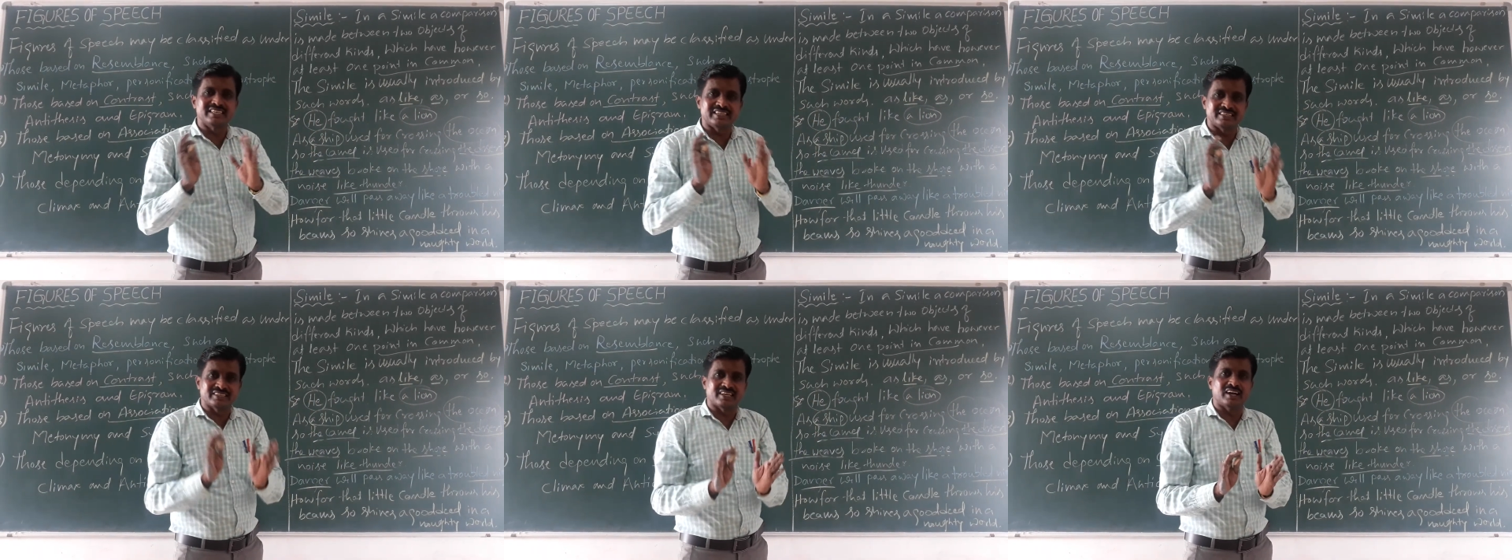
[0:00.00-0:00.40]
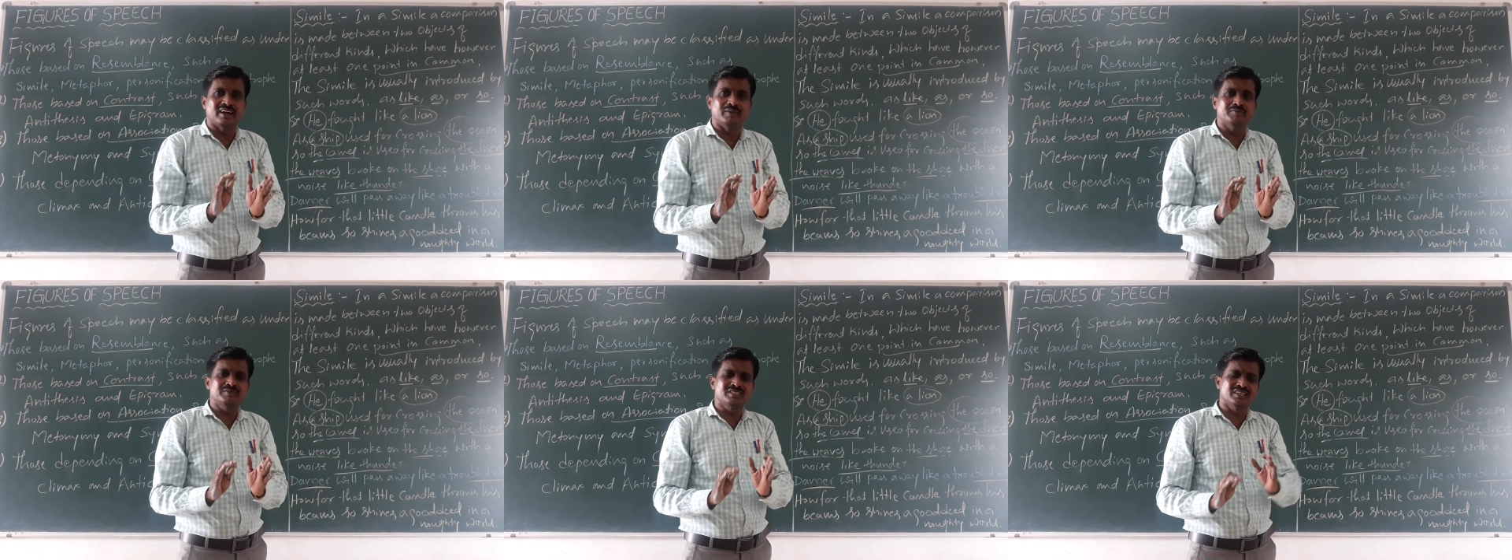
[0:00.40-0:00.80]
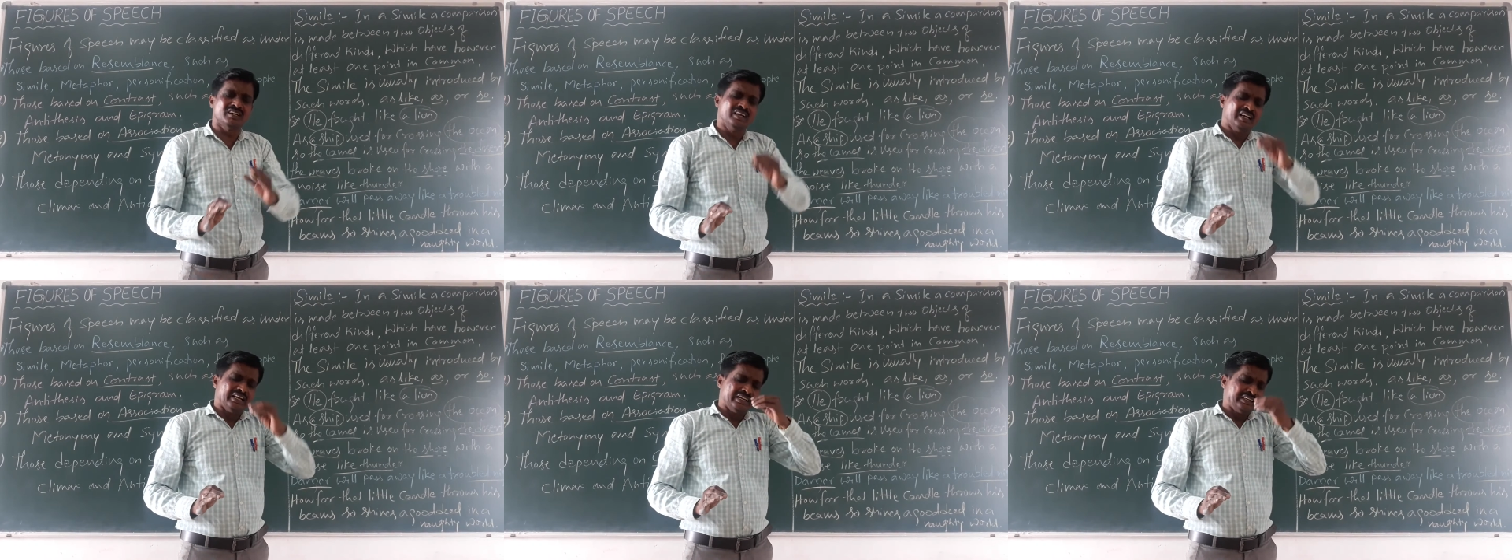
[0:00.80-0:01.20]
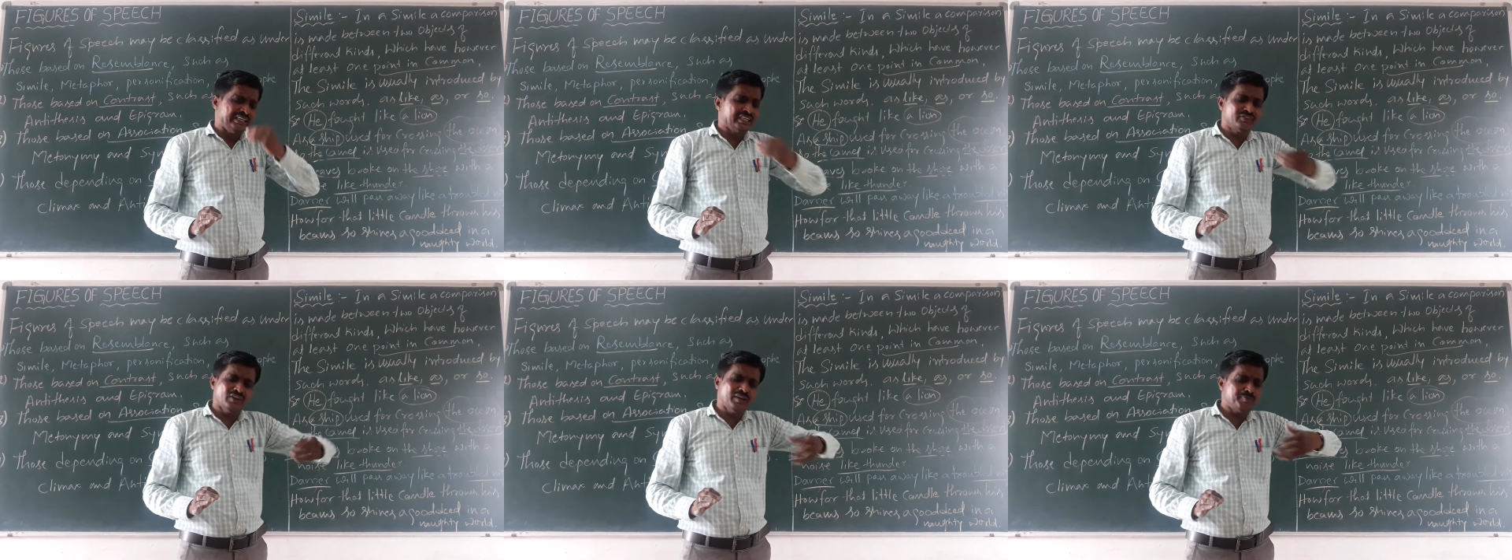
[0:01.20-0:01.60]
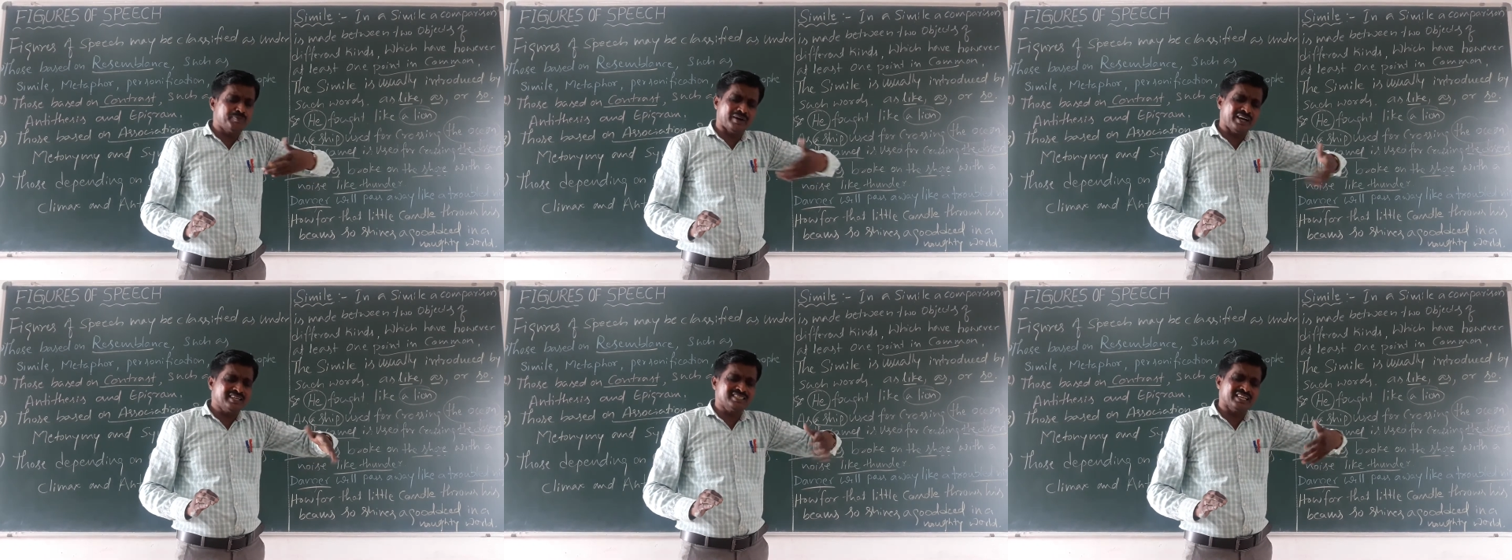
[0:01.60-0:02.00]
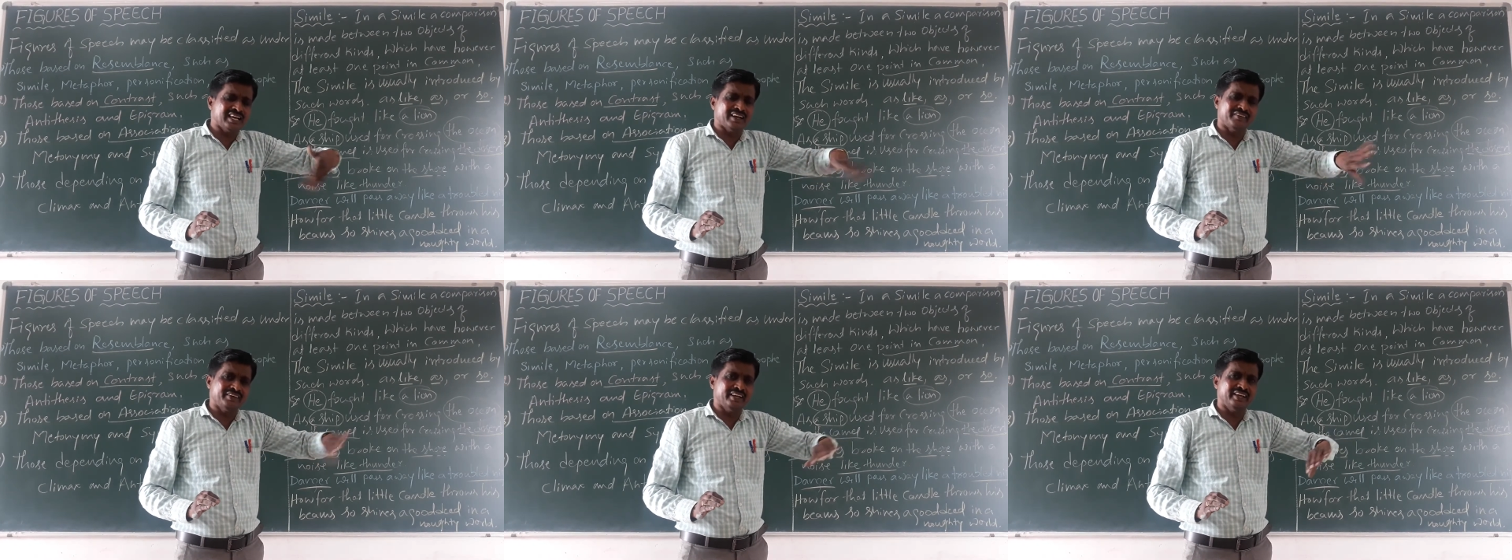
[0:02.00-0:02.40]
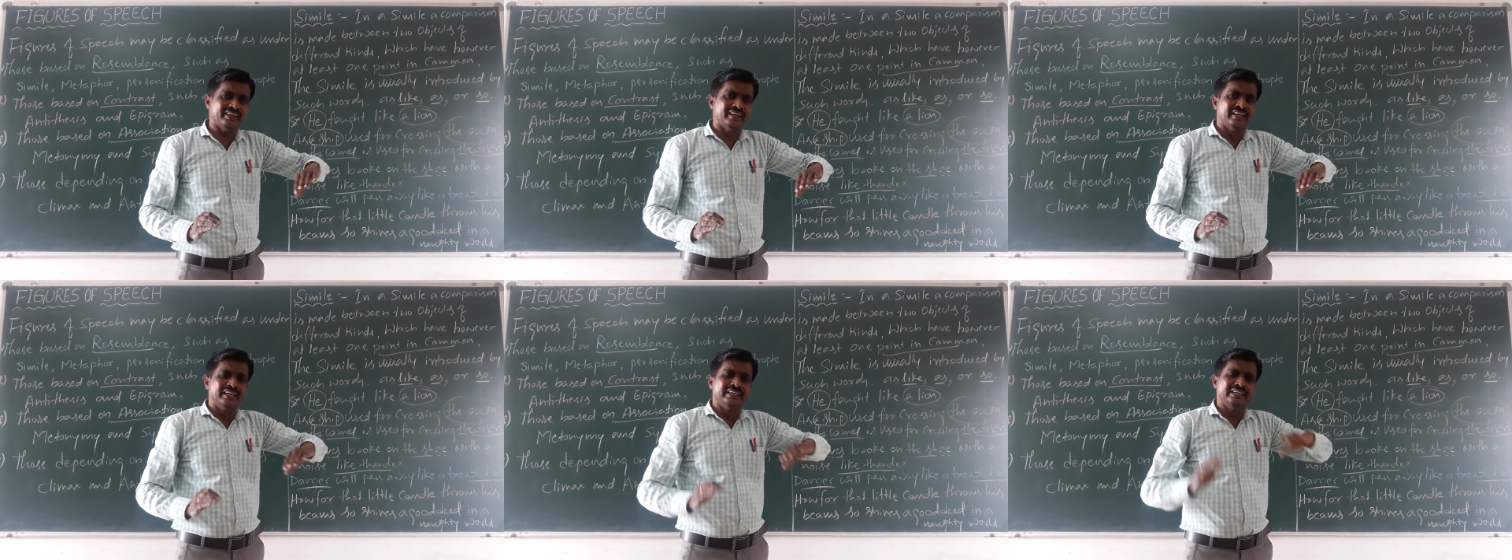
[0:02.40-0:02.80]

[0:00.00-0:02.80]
it comes, it will pass away.